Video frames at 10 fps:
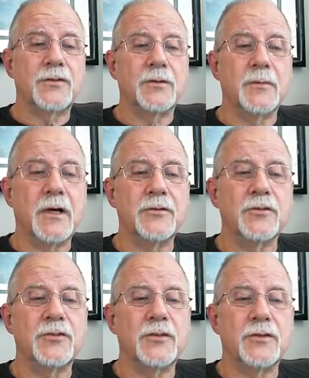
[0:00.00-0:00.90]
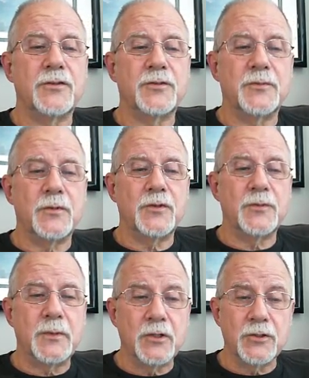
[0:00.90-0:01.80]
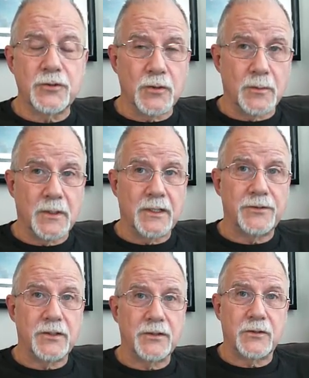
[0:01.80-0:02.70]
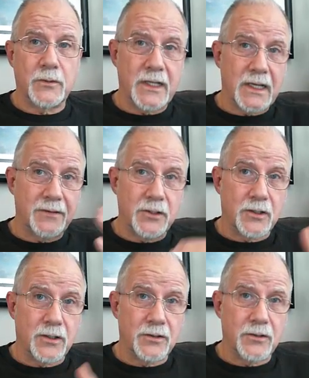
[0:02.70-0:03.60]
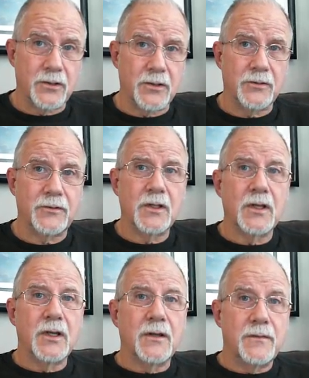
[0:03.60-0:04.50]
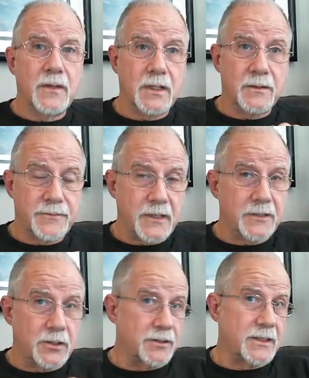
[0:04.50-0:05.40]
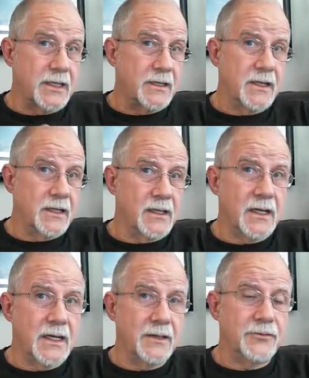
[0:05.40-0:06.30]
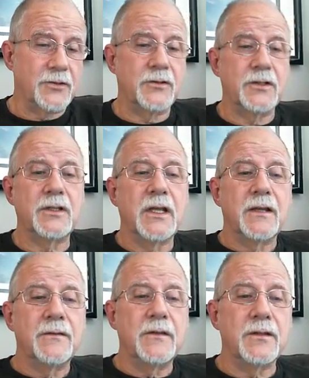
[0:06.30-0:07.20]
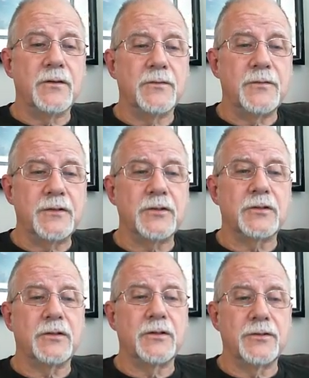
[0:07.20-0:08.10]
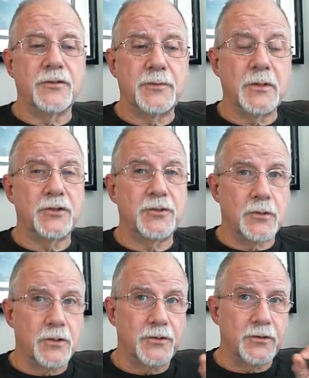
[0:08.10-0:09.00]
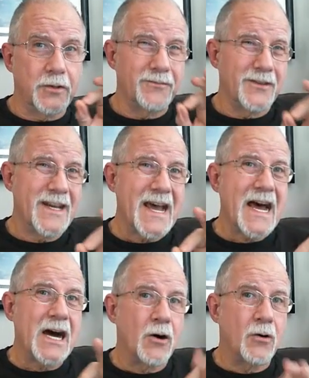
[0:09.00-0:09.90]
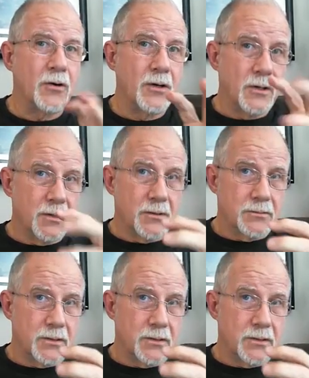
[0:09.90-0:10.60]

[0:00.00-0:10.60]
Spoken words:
There are some other spiritual blessings that we have here on earth that affect our day-to-day lives. So the physical and the spiritual are sort of now,